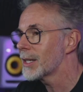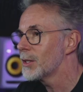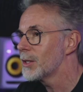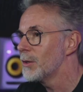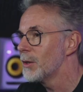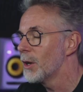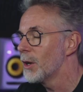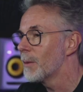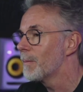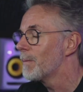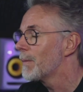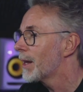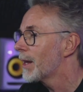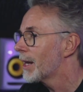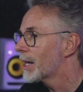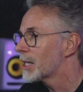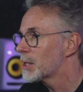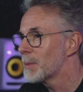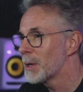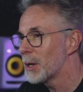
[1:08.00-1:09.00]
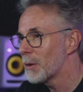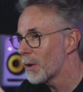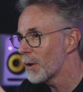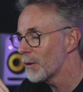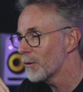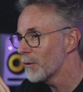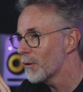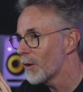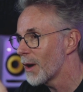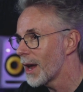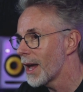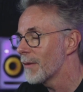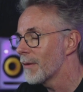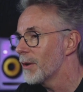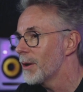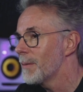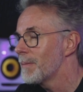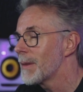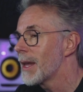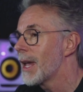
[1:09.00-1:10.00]
as you know, has been around
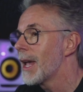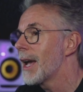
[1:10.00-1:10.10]
forever,